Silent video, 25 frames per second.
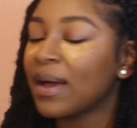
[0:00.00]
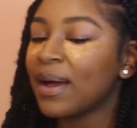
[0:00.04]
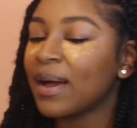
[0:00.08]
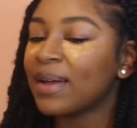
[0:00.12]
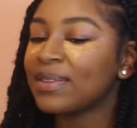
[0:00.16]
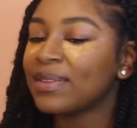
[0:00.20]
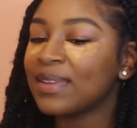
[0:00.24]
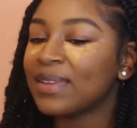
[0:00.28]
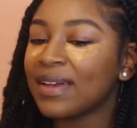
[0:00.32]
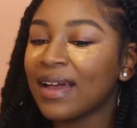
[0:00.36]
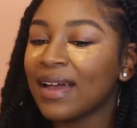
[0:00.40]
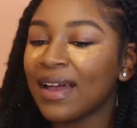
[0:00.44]
I
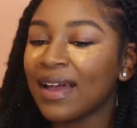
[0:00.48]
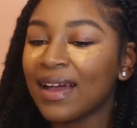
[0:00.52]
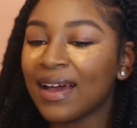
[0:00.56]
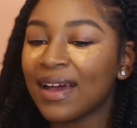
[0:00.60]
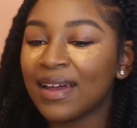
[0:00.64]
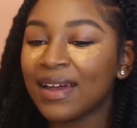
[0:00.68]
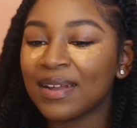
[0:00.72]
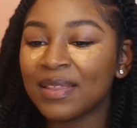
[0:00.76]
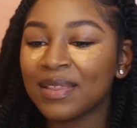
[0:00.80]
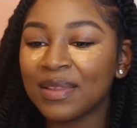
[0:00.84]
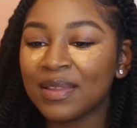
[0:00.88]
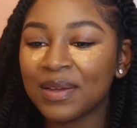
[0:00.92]
think I got
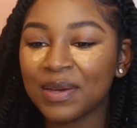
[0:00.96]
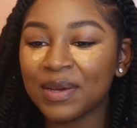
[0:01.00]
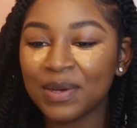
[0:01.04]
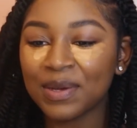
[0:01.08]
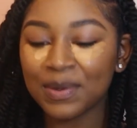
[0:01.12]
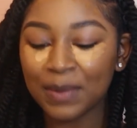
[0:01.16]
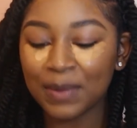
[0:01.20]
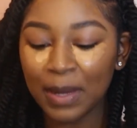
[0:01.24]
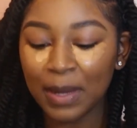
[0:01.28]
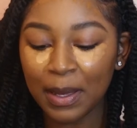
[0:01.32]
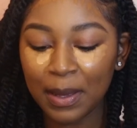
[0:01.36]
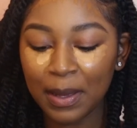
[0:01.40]
a
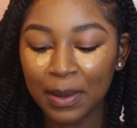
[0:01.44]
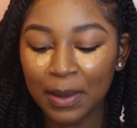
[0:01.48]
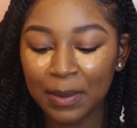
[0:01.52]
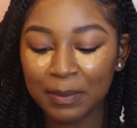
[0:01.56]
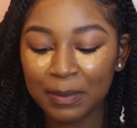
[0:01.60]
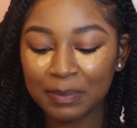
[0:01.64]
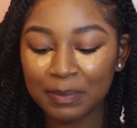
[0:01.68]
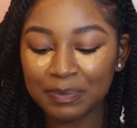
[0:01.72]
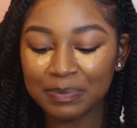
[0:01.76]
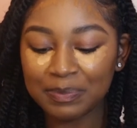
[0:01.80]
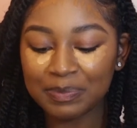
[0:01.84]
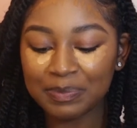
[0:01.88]
little
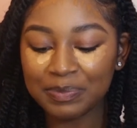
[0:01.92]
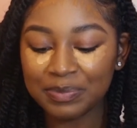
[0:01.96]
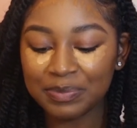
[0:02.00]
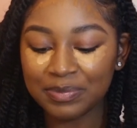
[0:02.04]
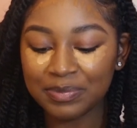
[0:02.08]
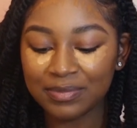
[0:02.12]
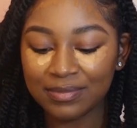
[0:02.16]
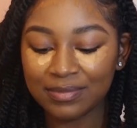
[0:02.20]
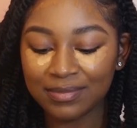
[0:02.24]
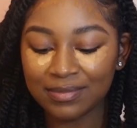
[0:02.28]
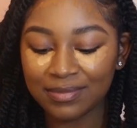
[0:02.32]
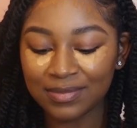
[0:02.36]

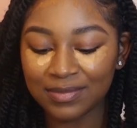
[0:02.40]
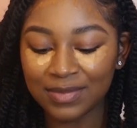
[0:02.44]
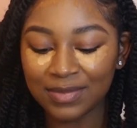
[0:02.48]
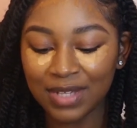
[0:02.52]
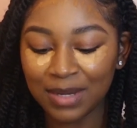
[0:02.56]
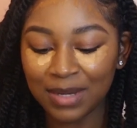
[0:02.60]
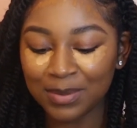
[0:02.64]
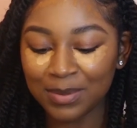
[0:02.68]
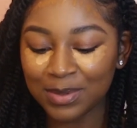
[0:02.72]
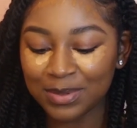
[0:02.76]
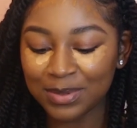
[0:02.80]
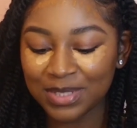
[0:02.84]

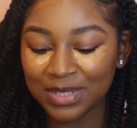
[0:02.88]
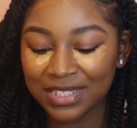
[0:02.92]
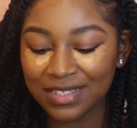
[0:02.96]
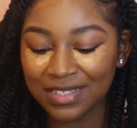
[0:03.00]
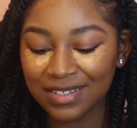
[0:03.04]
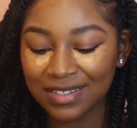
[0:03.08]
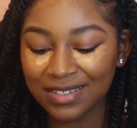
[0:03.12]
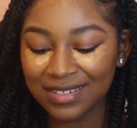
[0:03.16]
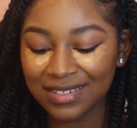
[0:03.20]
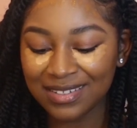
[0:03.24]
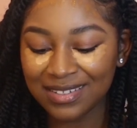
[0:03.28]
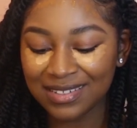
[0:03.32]
double
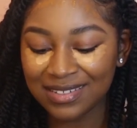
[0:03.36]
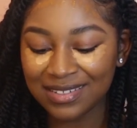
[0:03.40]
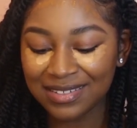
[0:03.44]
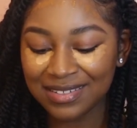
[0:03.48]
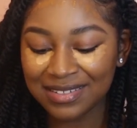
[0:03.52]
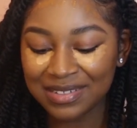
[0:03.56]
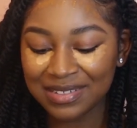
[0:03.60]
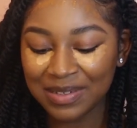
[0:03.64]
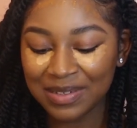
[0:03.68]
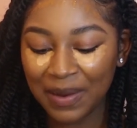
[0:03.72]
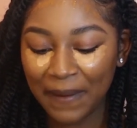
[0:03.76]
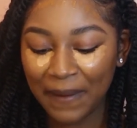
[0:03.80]
chin
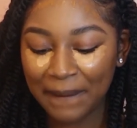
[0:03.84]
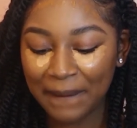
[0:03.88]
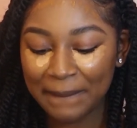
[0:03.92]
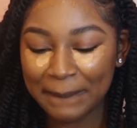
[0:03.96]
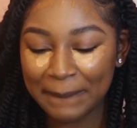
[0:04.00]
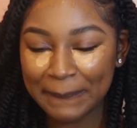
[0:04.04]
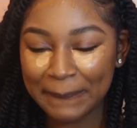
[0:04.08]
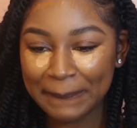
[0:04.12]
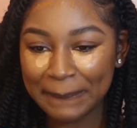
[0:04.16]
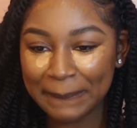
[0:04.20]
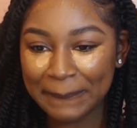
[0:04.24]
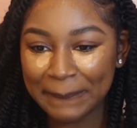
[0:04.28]

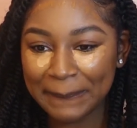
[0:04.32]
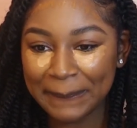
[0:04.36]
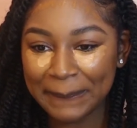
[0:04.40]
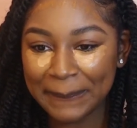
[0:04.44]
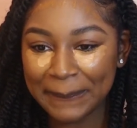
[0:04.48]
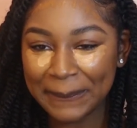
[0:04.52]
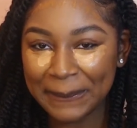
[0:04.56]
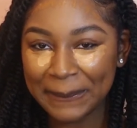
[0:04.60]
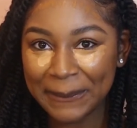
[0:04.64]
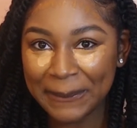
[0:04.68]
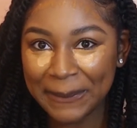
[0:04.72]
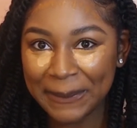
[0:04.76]

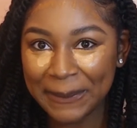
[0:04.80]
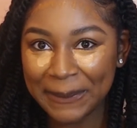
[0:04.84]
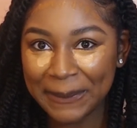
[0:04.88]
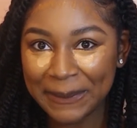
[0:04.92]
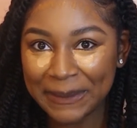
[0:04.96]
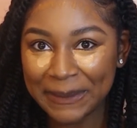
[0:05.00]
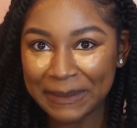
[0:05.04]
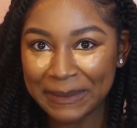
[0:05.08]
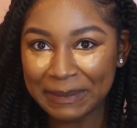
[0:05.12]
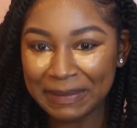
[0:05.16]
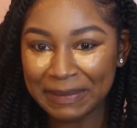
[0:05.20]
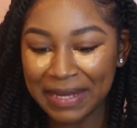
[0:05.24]
going
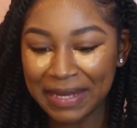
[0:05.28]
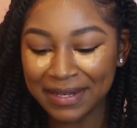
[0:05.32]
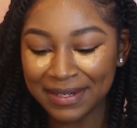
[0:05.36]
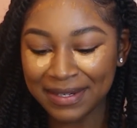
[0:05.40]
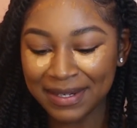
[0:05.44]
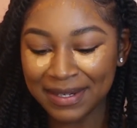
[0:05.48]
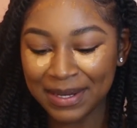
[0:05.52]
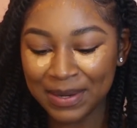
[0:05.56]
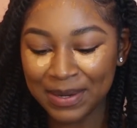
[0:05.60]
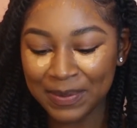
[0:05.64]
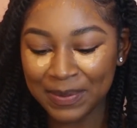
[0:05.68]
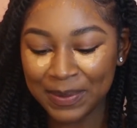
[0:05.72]

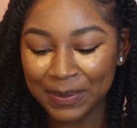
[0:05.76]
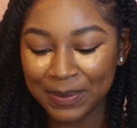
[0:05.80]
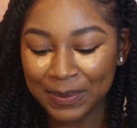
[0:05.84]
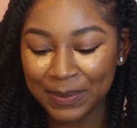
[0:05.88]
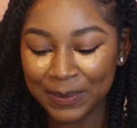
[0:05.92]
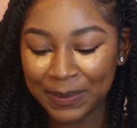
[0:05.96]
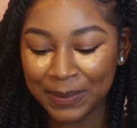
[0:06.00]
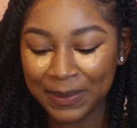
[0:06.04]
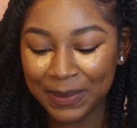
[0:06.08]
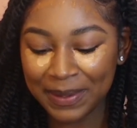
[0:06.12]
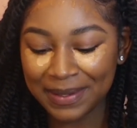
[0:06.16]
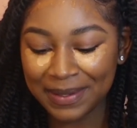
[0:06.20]

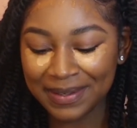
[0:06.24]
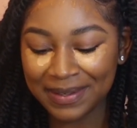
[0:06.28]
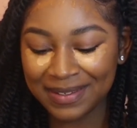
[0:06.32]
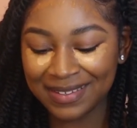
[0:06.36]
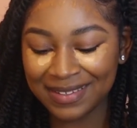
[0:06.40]
on.